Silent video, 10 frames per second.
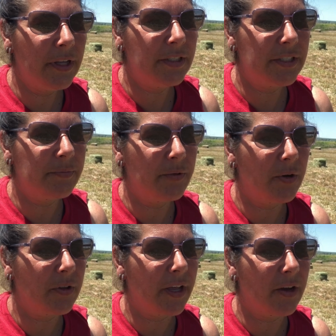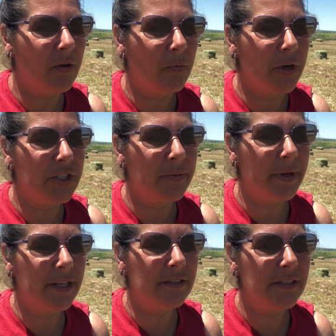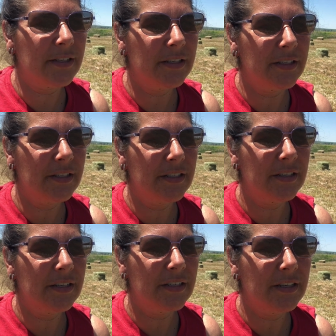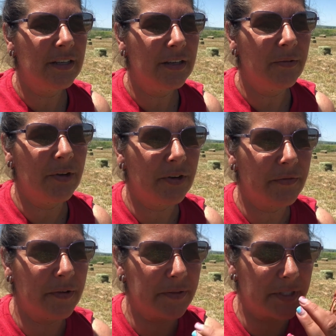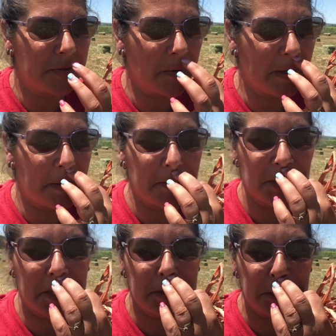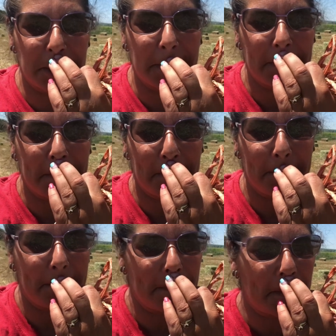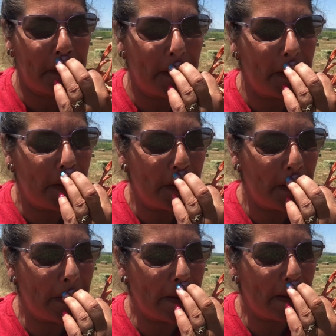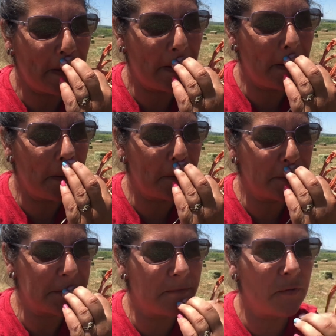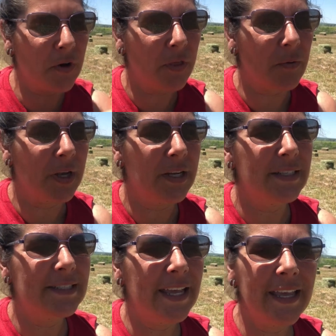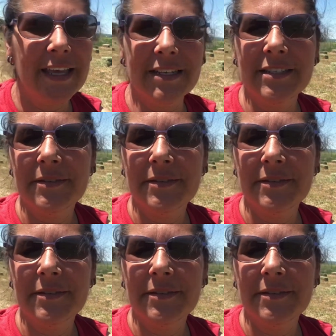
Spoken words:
just broke like a whole bunch of bales. Wonder if it was a twine change. Okay, oh, there's a 4th one. Dang it.